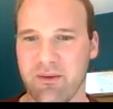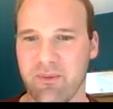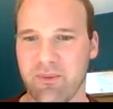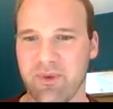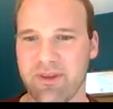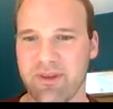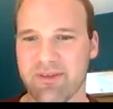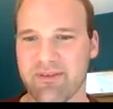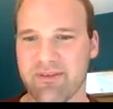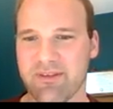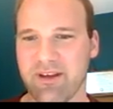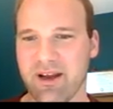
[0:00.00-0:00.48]

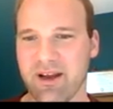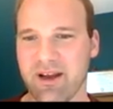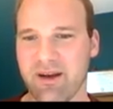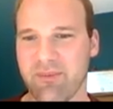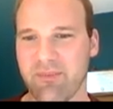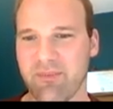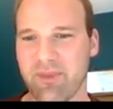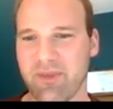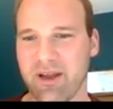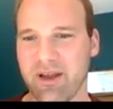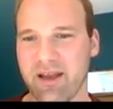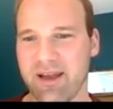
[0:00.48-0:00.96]
with
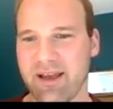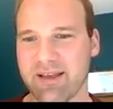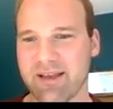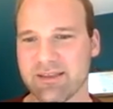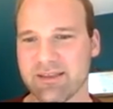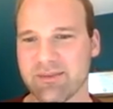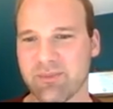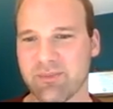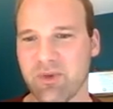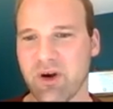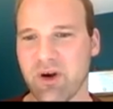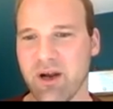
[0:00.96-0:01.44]
some
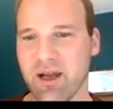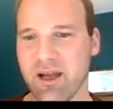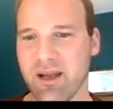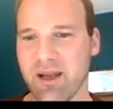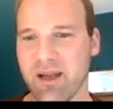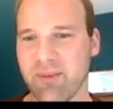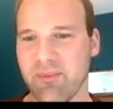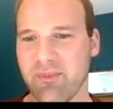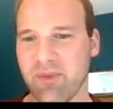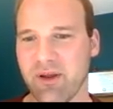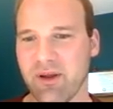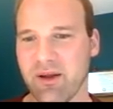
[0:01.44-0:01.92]
S
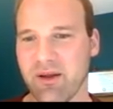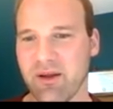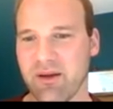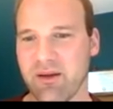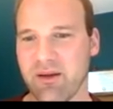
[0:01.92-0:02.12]
prime.